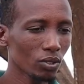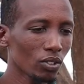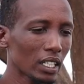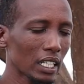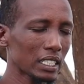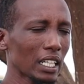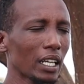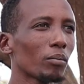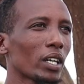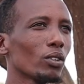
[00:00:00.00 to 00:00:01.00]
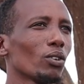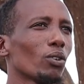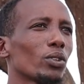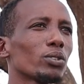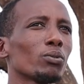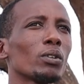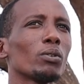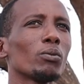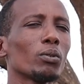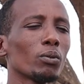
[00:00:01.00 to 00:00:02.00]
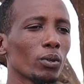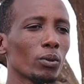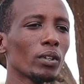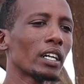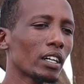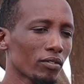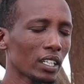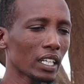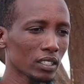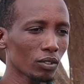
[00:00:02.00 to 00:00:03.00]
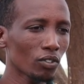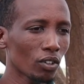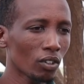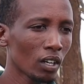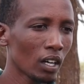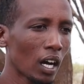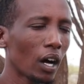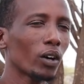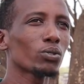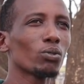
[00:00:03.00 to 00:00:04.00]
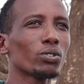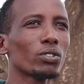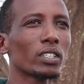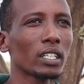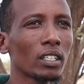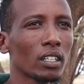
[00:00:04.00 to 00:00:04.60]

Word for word: so next time, I don't know what we, we will have next for our school children.